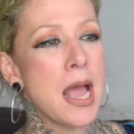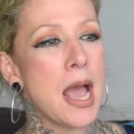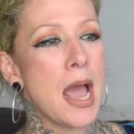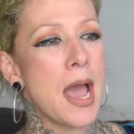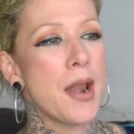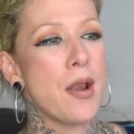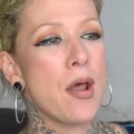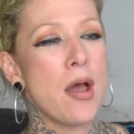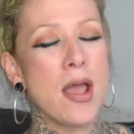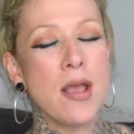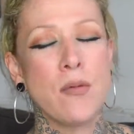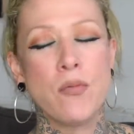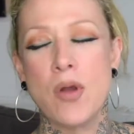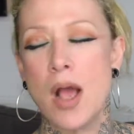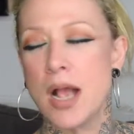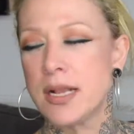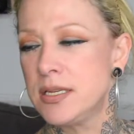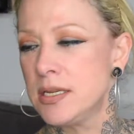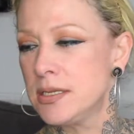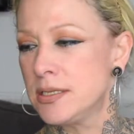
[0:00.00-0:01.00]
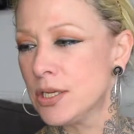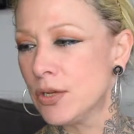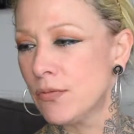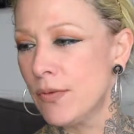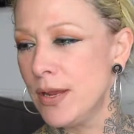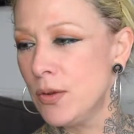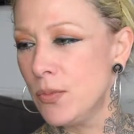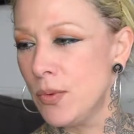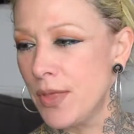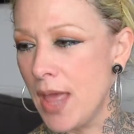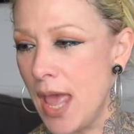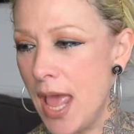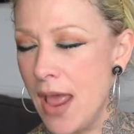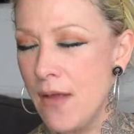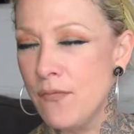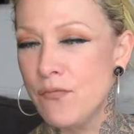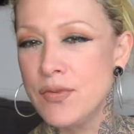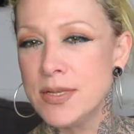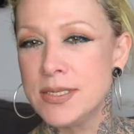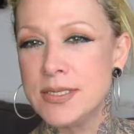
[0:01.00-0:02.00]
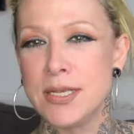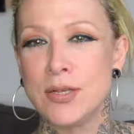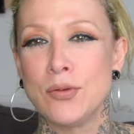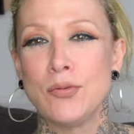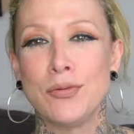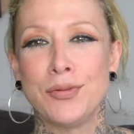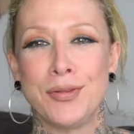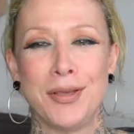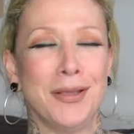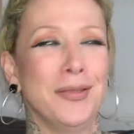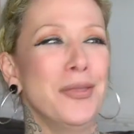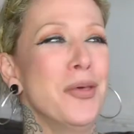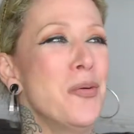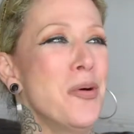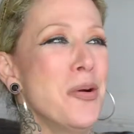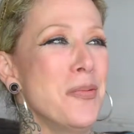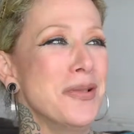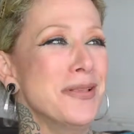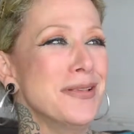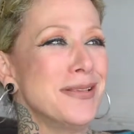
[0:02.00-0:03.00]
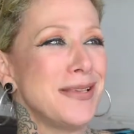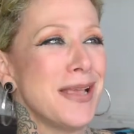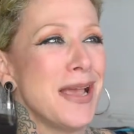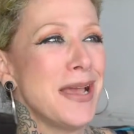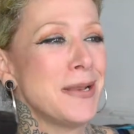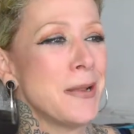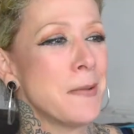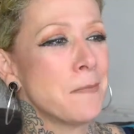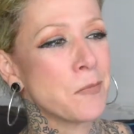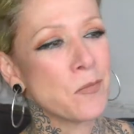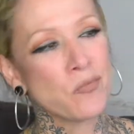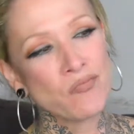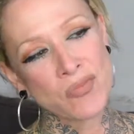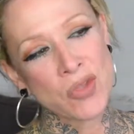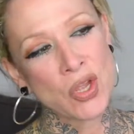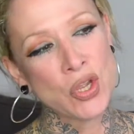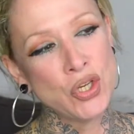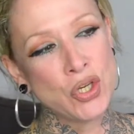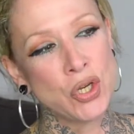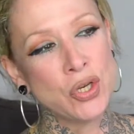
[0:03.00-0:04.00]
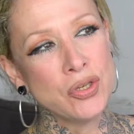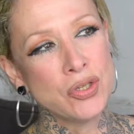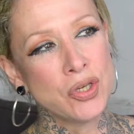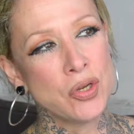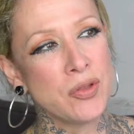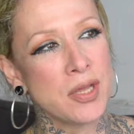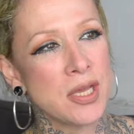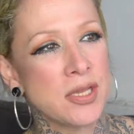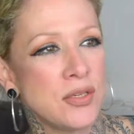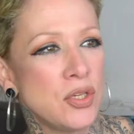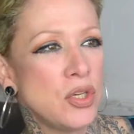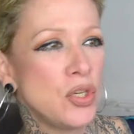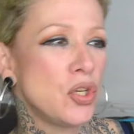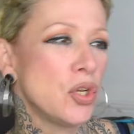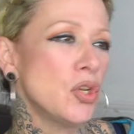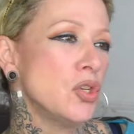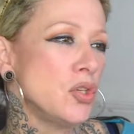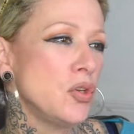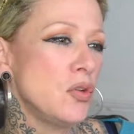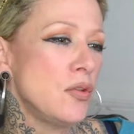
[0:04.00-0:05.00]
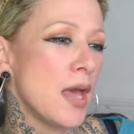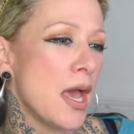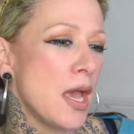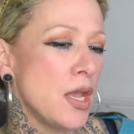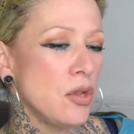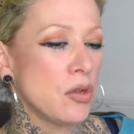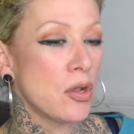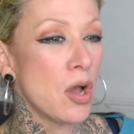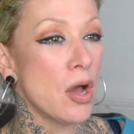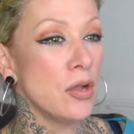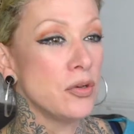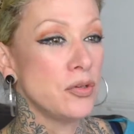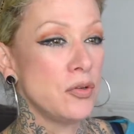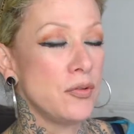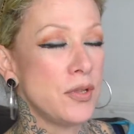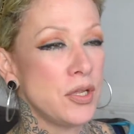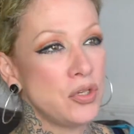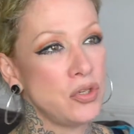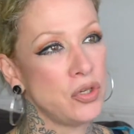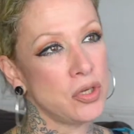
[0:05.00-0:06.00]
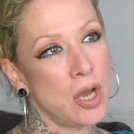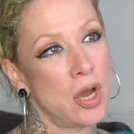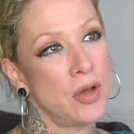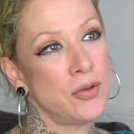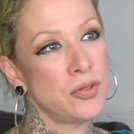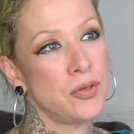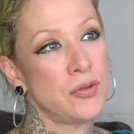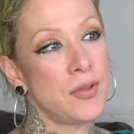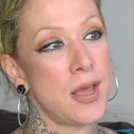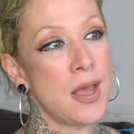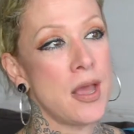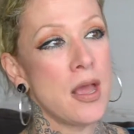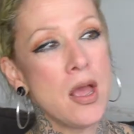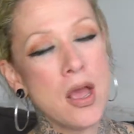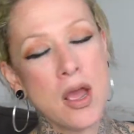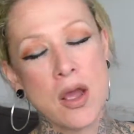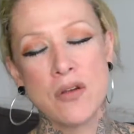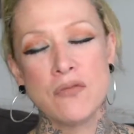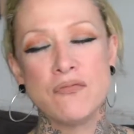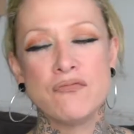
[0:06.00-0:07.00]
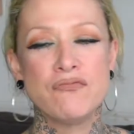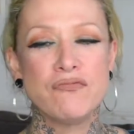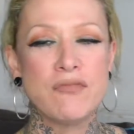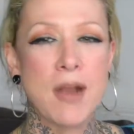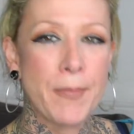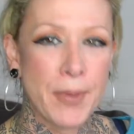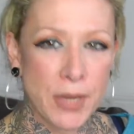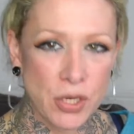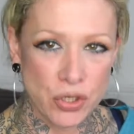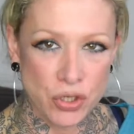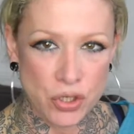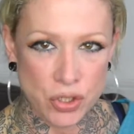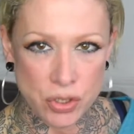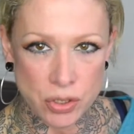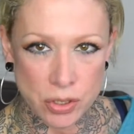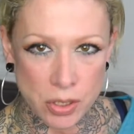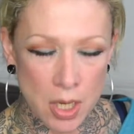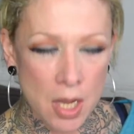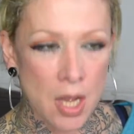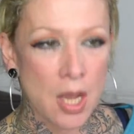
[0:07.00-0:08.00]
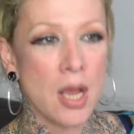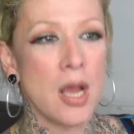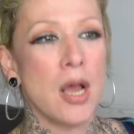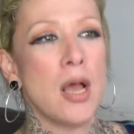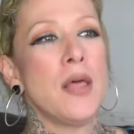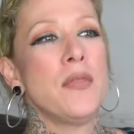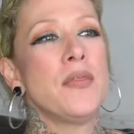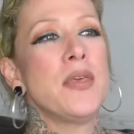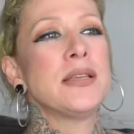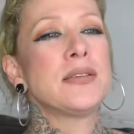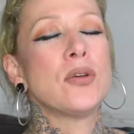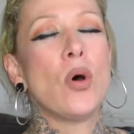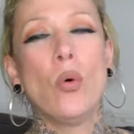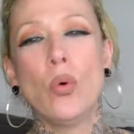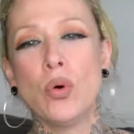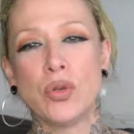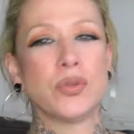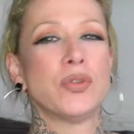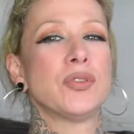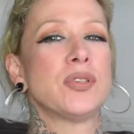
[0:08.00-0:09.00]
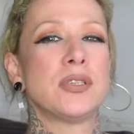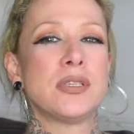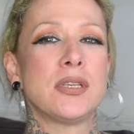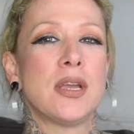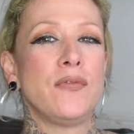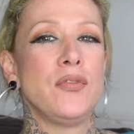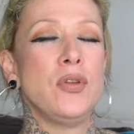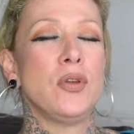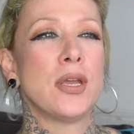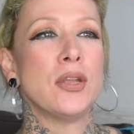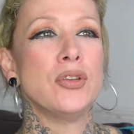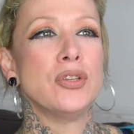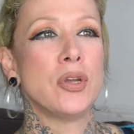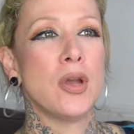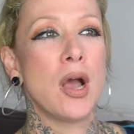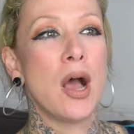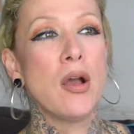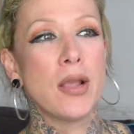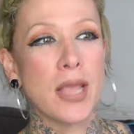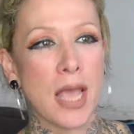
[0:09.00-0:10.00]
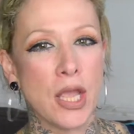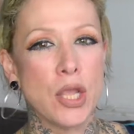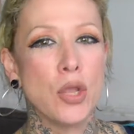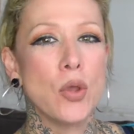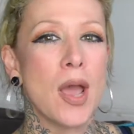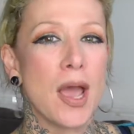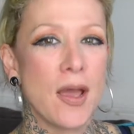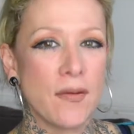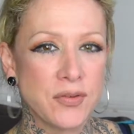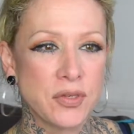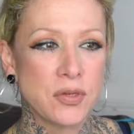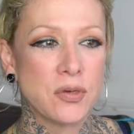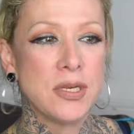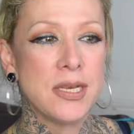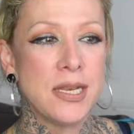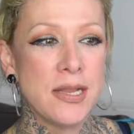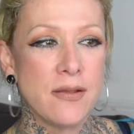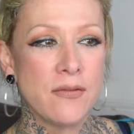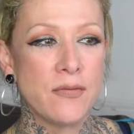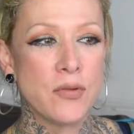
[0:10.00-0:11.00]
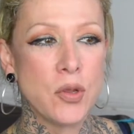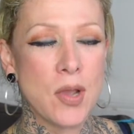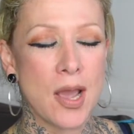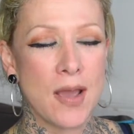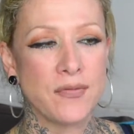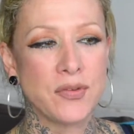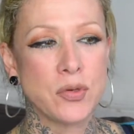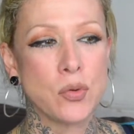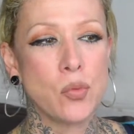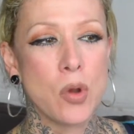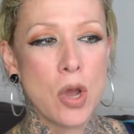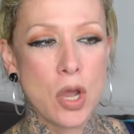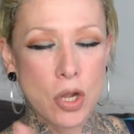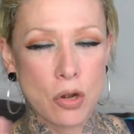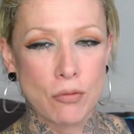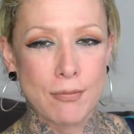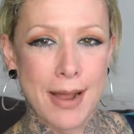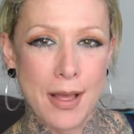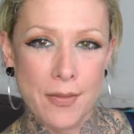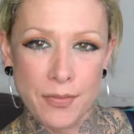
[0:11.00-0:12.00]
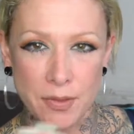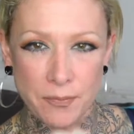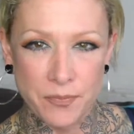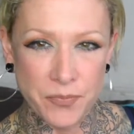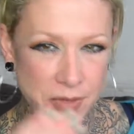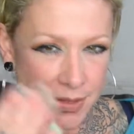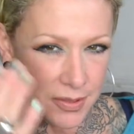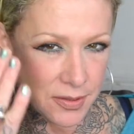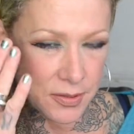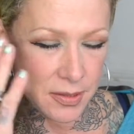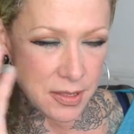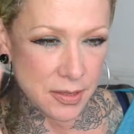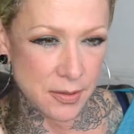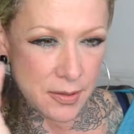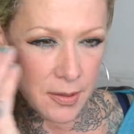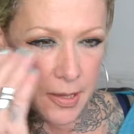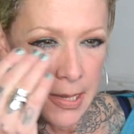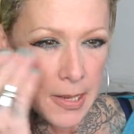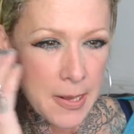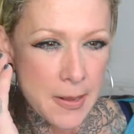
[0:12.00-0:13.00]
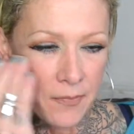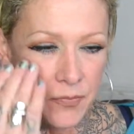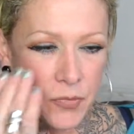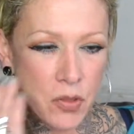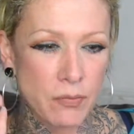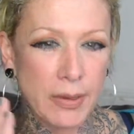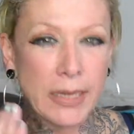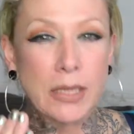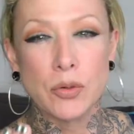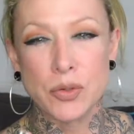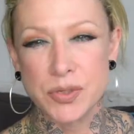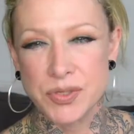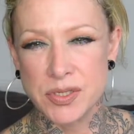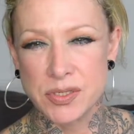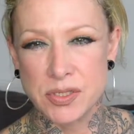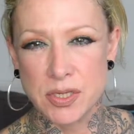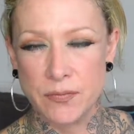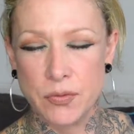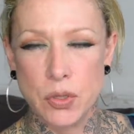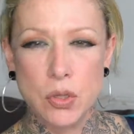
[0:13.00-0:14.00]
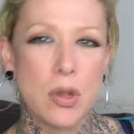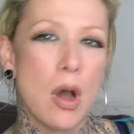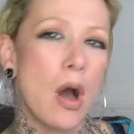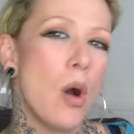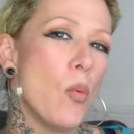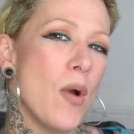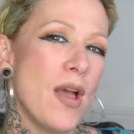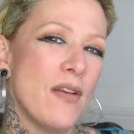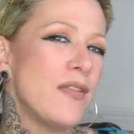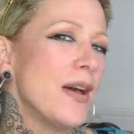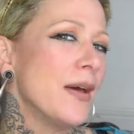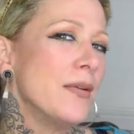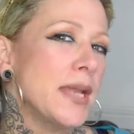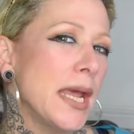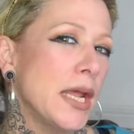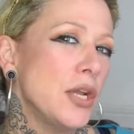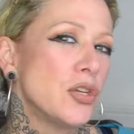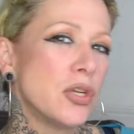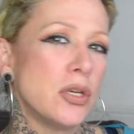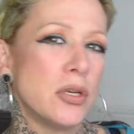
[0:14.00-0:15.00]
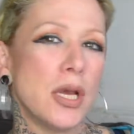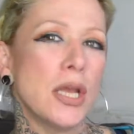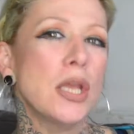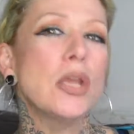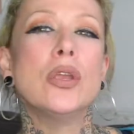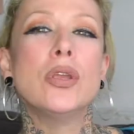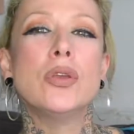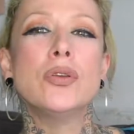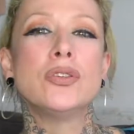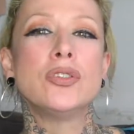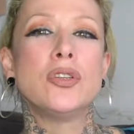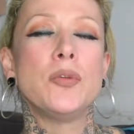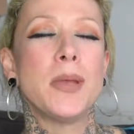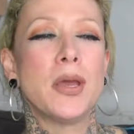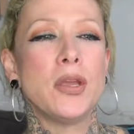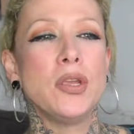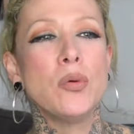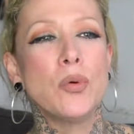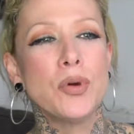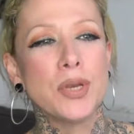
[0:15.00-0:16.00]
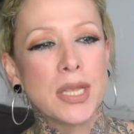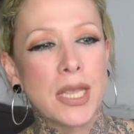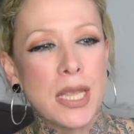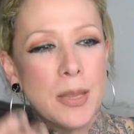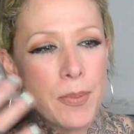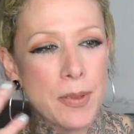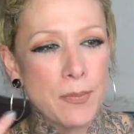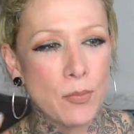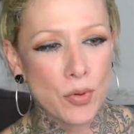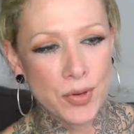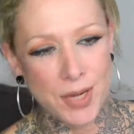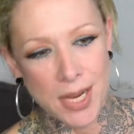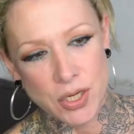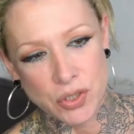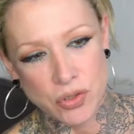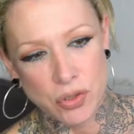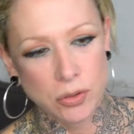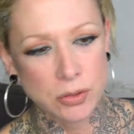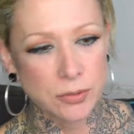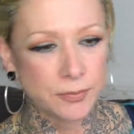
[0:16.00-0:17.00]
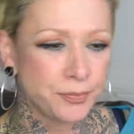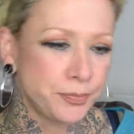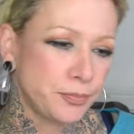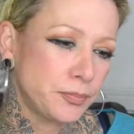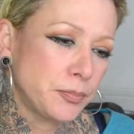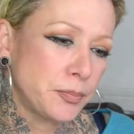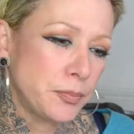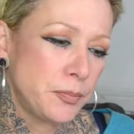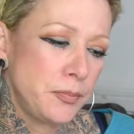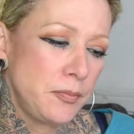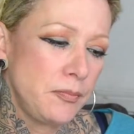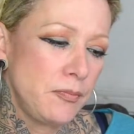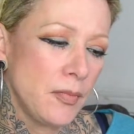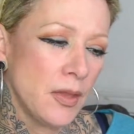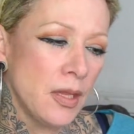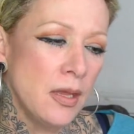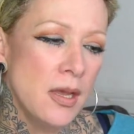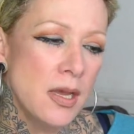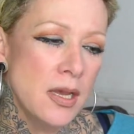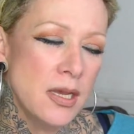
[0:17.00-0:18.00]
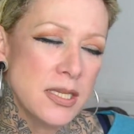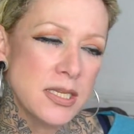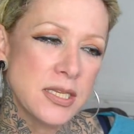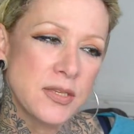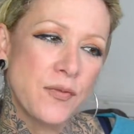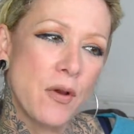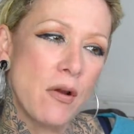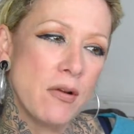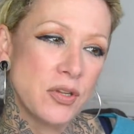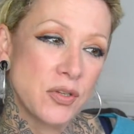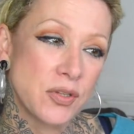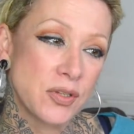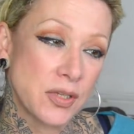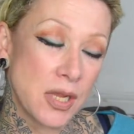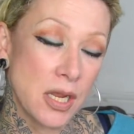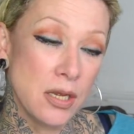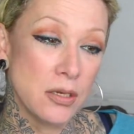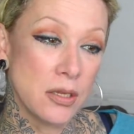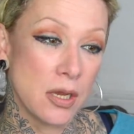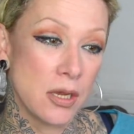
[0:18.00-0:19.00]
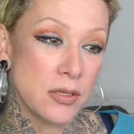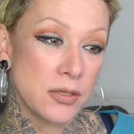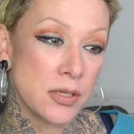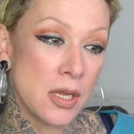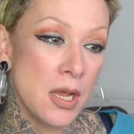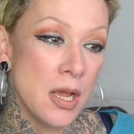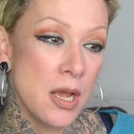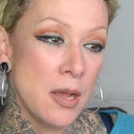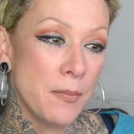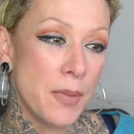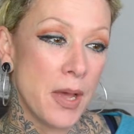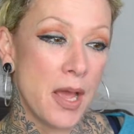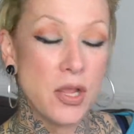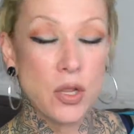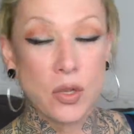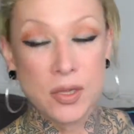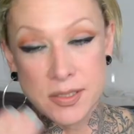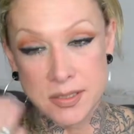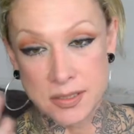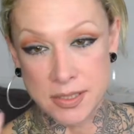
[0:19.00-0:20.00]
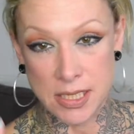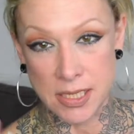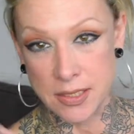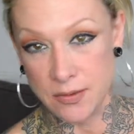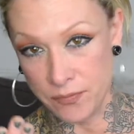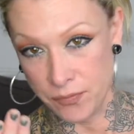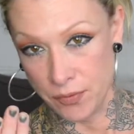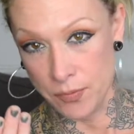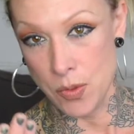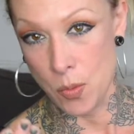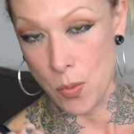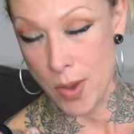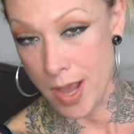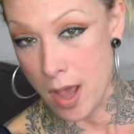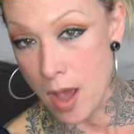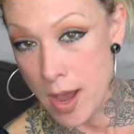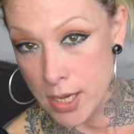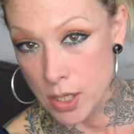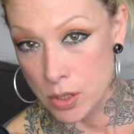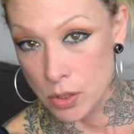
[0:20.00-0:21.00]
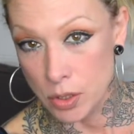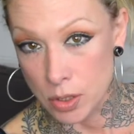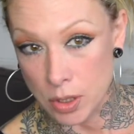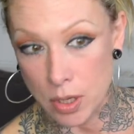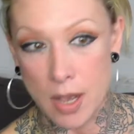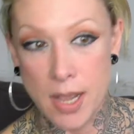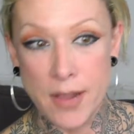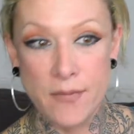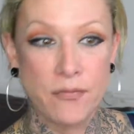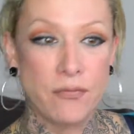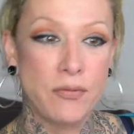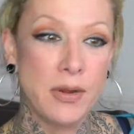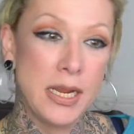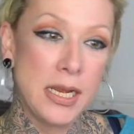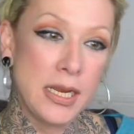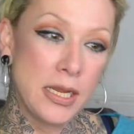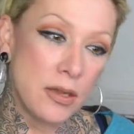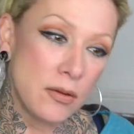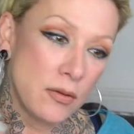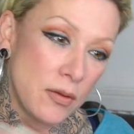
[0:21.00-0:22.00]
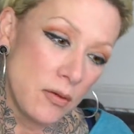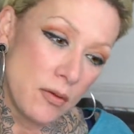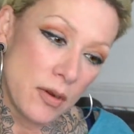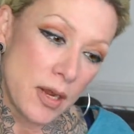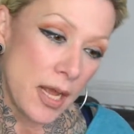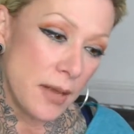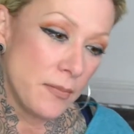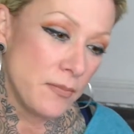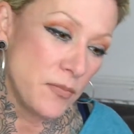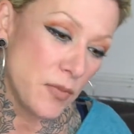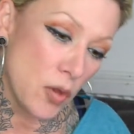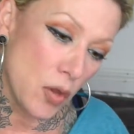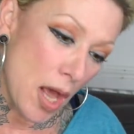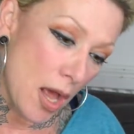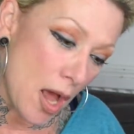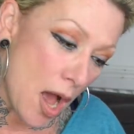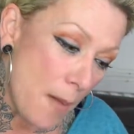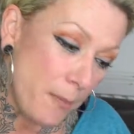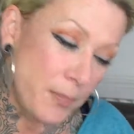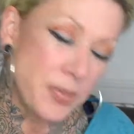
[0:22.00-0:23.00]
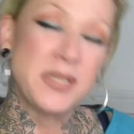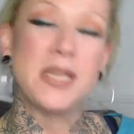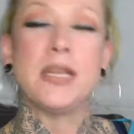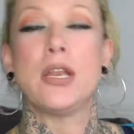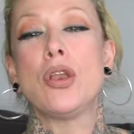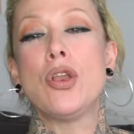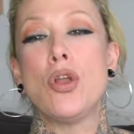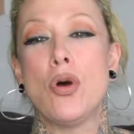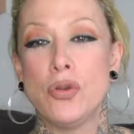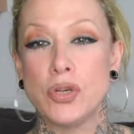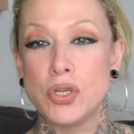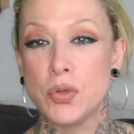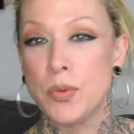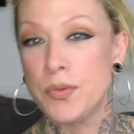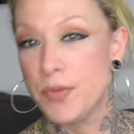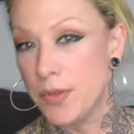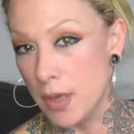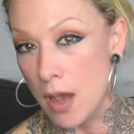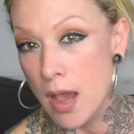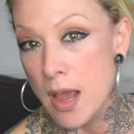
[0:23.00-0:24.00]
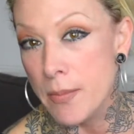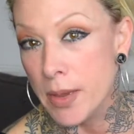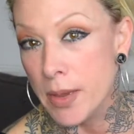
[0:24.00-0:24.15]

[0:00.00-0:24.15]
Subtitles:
and I disagreed with every single thing the woman said. You shouldn't do this, you shouldn't do that, you can't do this, you can't do that. Rubbish. There's all sorts of stuff you can do. Okay, you have to work around the wrinkles and stuff. You can't wear foundation like you used to be. You want to keep it more natural as far as your skin goes. But you can see from the way I look, I've really upped it a notch with the eye